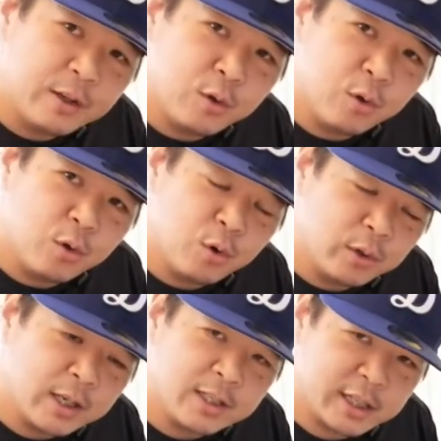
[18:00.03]
who
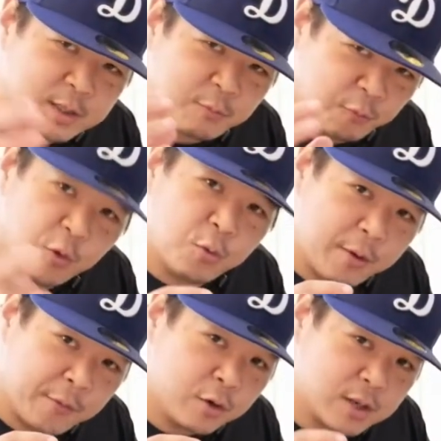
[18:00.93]
does just food
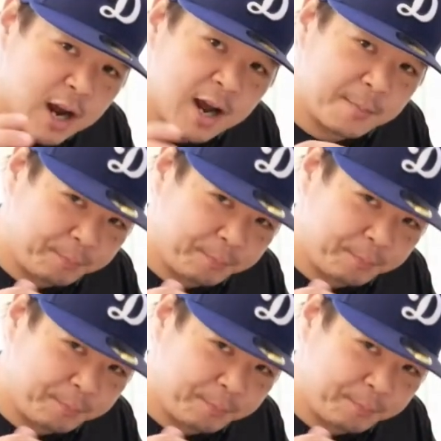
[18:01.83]
reviews on